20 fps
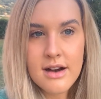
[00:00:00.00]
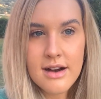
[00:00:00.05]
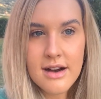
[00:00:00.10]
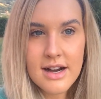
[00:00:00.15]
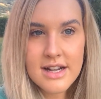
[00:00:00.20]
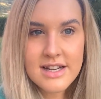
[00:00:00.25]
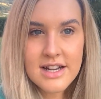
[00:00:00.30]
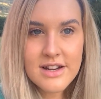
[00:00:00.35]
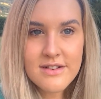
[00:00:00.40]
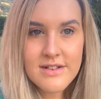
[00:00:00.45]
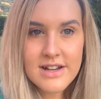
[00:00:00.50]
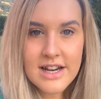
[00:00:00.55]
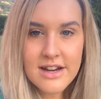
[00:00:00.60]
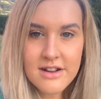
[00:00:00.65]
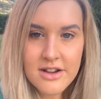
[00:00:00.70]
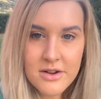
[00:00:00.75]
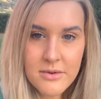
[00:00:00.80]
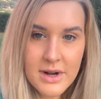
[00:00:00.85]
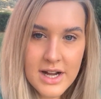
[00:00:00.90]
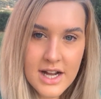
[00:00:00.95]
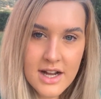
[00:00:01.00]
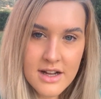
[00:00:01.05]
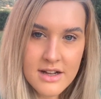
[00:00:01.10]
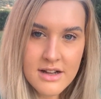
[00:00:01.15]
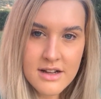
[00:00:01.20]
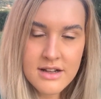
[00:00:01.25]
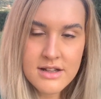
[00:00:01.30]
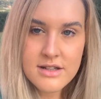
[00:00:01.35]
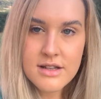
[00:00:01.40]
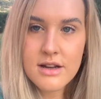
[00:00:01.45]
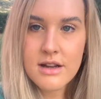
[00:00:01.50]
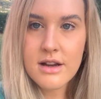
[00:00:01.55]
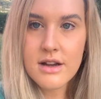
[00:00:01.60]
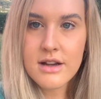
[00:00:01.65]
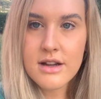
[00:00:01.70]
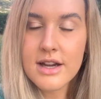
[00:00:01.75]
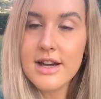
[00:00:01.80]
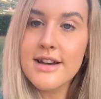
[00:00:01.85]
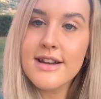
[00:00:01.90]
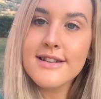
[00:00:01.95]
I don't really know where to
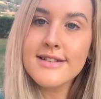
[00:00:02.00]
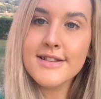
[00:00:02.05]
look.